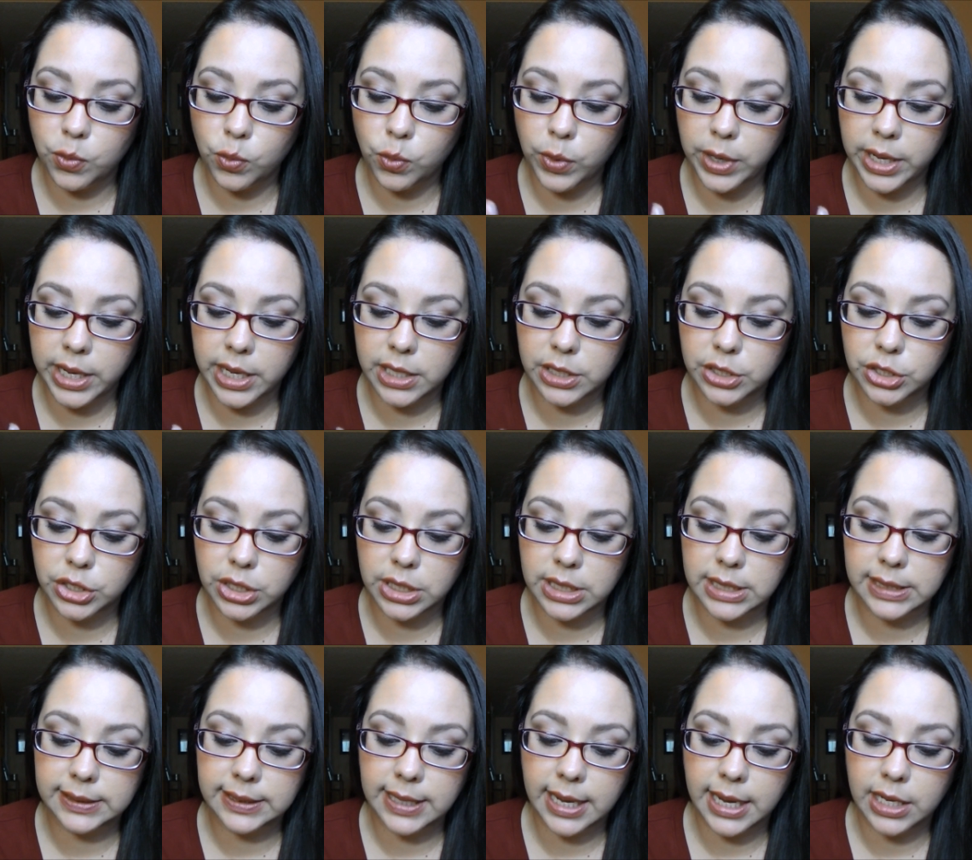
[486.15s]
which
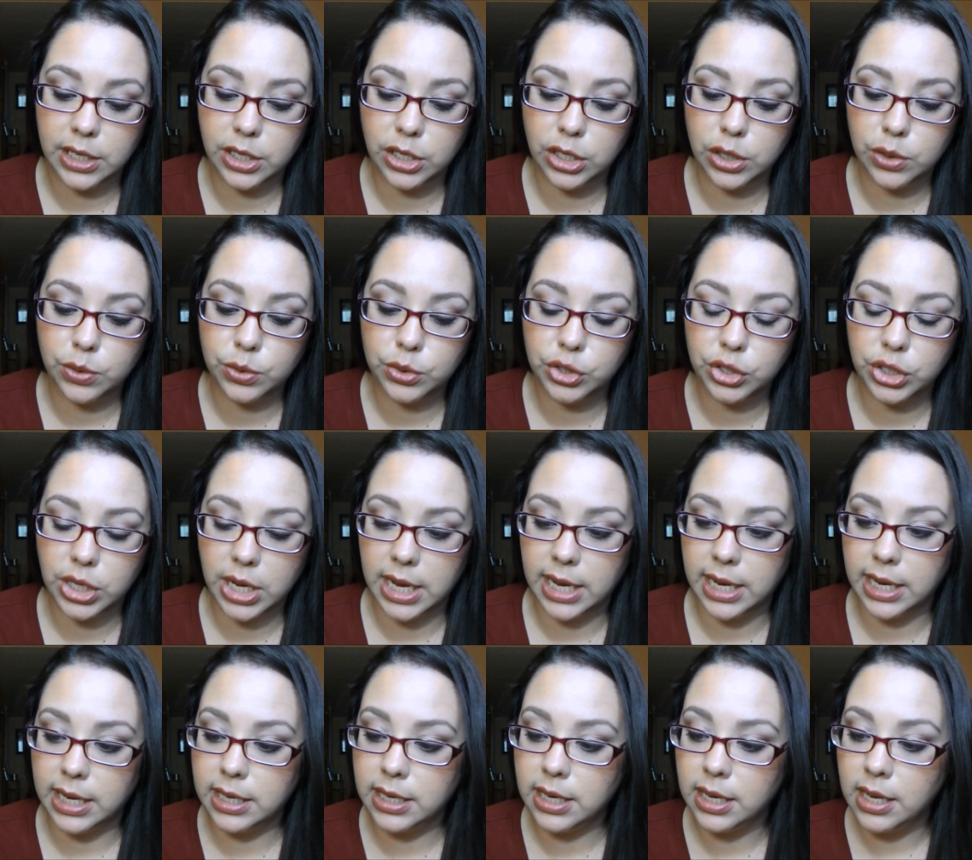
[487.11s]
is a new
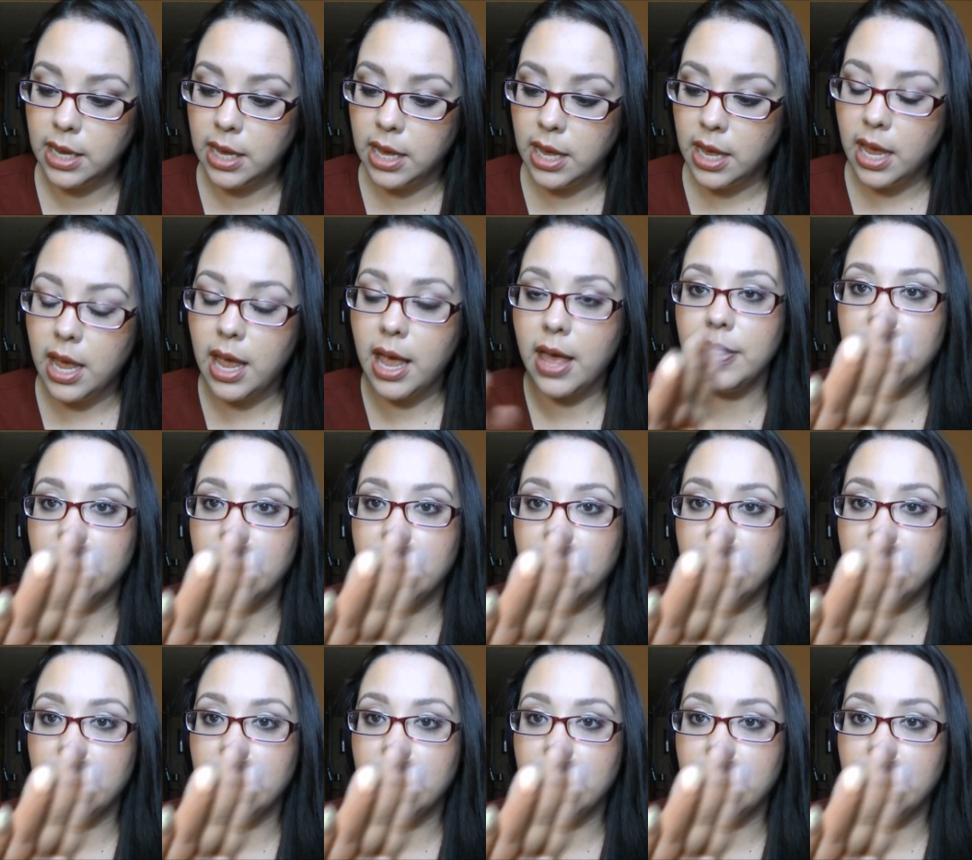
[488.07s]
shade, and